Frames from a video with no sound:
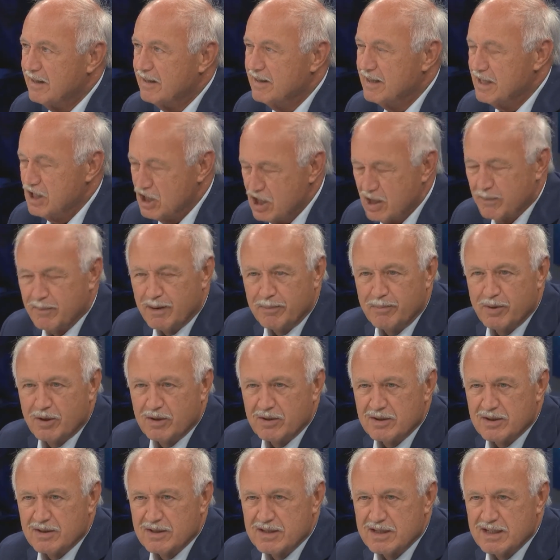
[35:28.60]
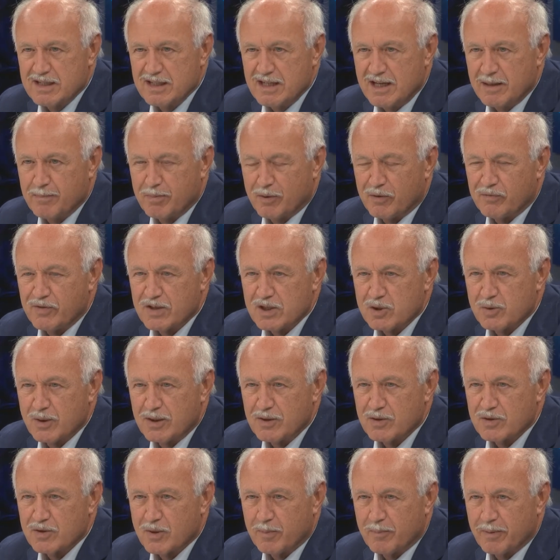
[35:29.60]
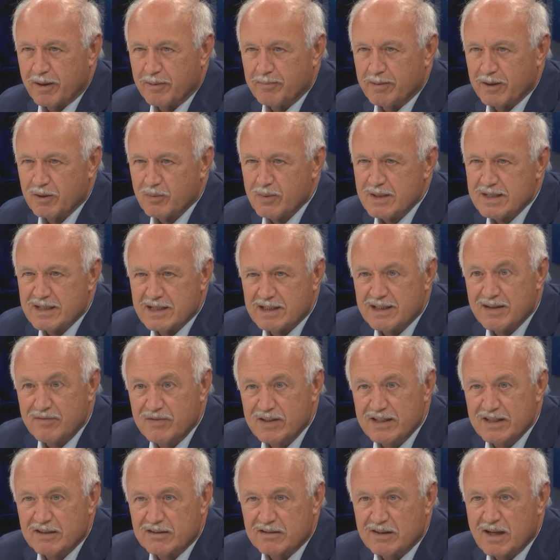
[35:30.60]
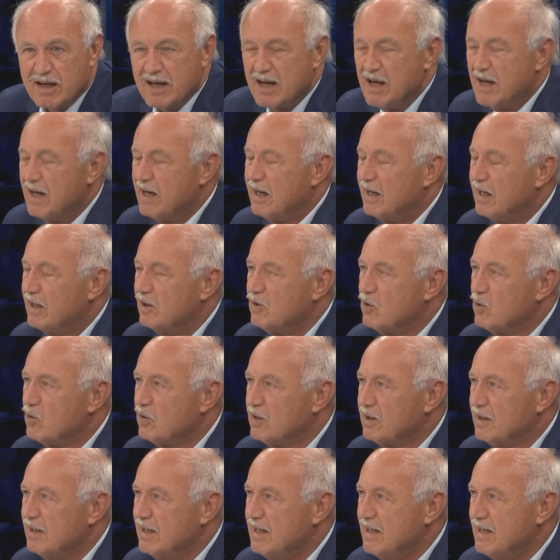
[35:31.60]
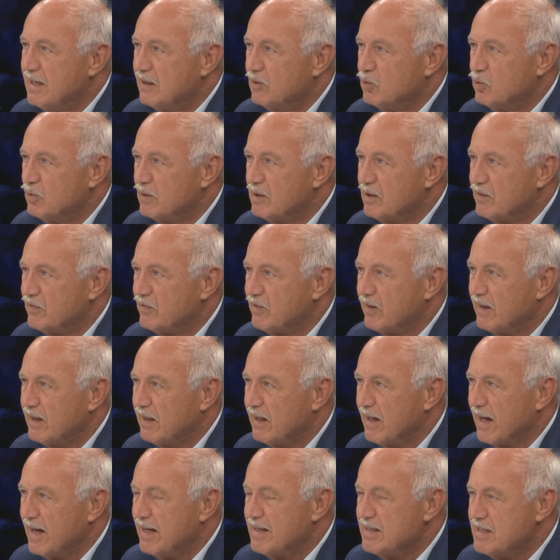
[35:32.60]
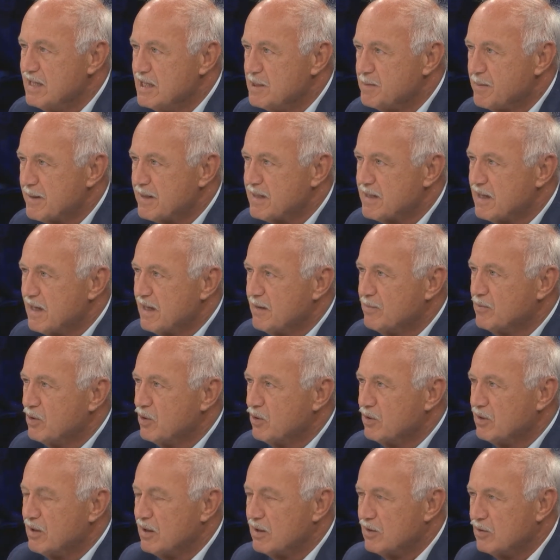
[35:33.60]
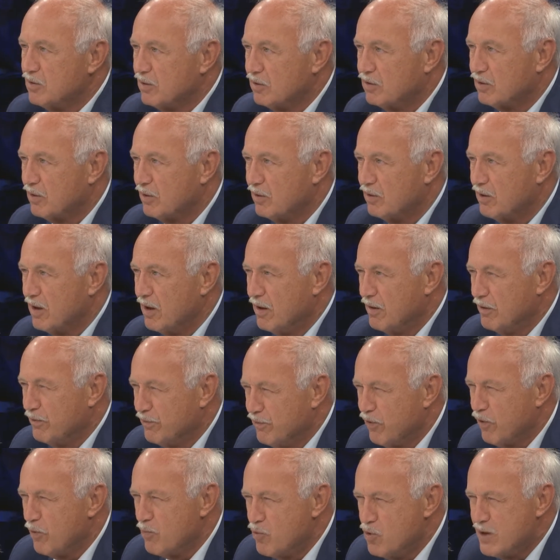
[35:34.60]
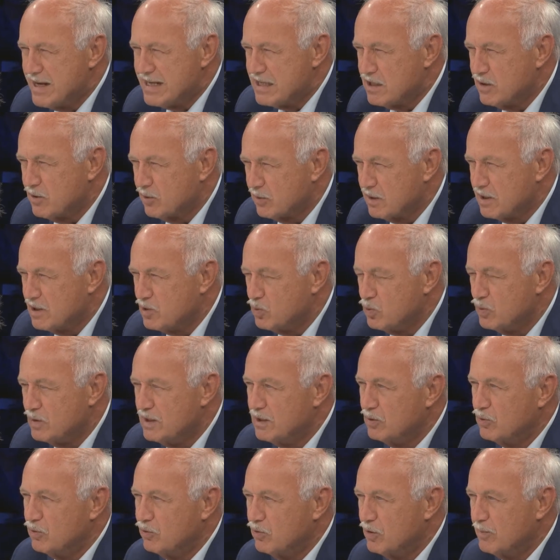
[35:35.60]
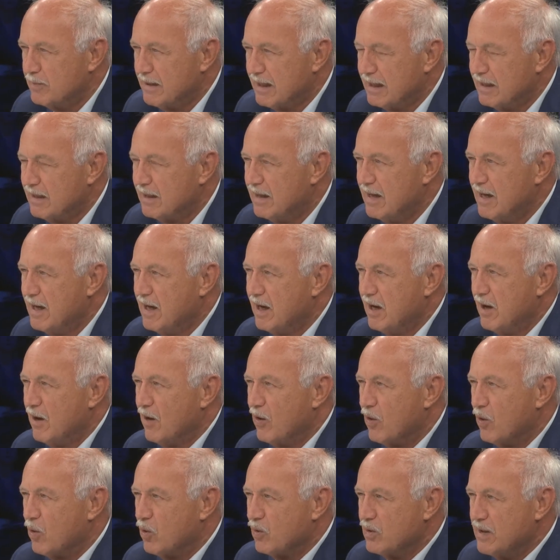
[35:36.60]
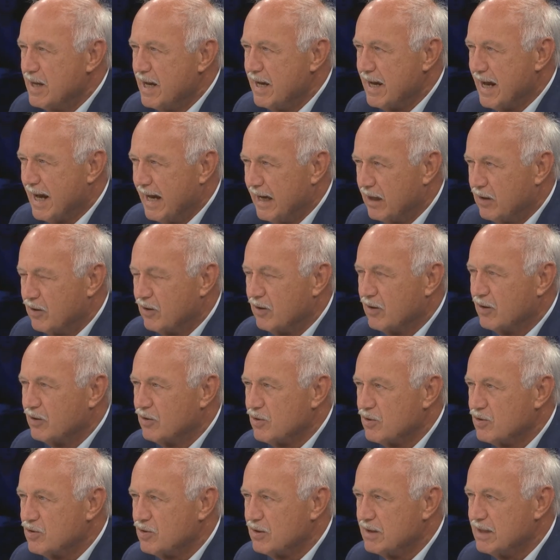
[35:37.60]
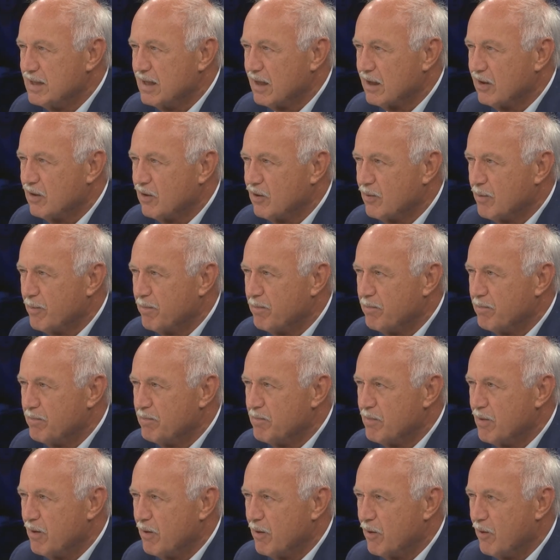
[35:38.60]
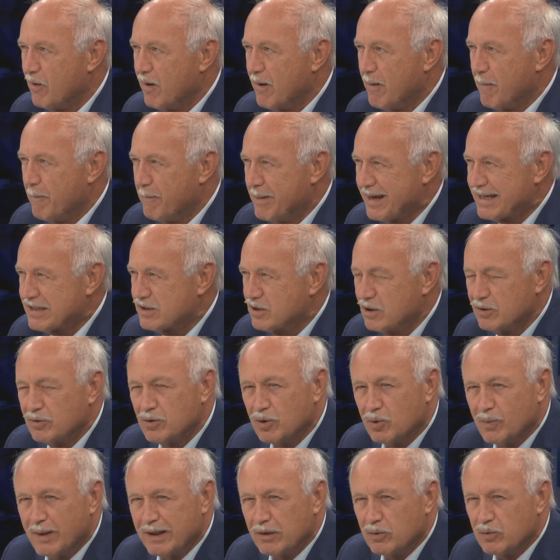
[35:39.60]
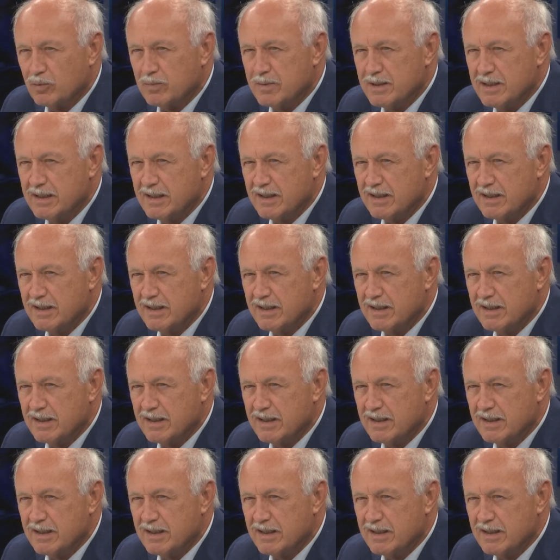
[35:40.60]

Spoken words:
And the quality of the services provided cannot be good if the professionals don't feel fulfilled, if they're not comfortable with what they do. So it's absolutely essential that in the way we design tools in the future, we keep in mind